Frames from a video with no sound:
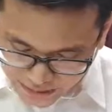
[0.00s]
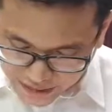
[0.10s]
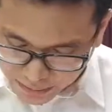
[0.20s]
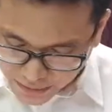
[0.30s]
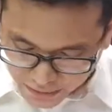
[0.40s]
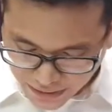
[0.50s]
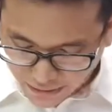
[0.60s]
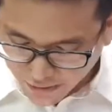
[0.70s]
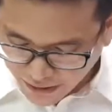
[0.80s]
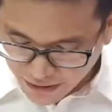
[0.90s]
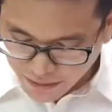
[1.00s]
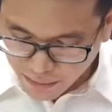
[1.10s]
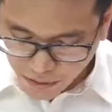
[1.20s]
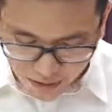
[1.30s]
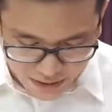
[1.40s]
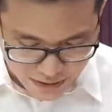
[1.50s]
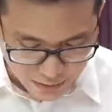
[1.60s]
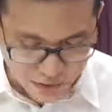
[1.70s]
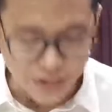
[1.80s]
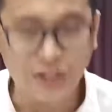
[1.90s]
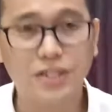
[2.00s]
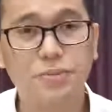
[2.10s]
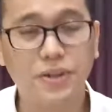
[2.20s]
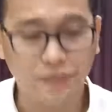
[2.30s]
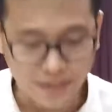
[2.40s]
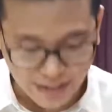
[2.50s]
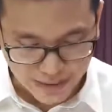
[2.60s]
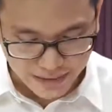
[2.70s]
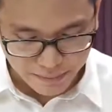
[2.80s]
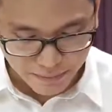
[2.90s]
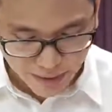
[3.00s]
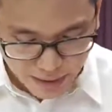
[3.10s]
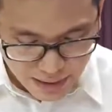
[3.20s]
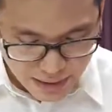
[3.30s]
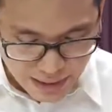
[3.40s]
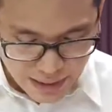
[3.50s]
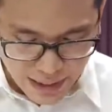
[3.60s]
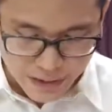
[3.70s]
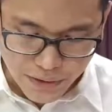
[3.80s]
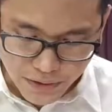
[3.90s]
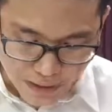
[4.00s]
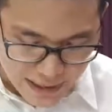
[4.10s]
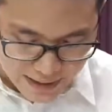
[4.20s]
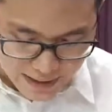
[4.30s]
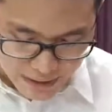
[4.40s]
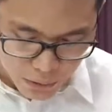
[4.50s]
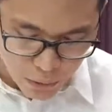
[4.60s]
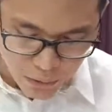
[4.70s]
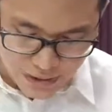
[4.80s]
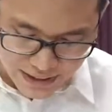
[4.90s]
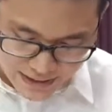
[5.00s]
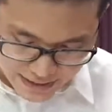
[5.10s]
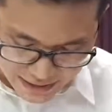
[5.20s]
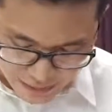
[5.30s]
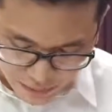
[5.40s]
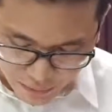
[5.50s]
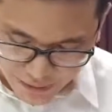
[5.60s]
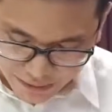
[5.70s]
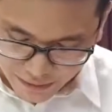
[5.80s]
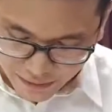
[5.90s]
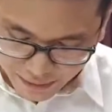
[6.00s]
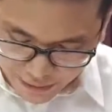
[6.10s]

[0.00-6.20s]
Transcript: this brevity of life among us with your judgment of sin? And your wrath, who connects it with the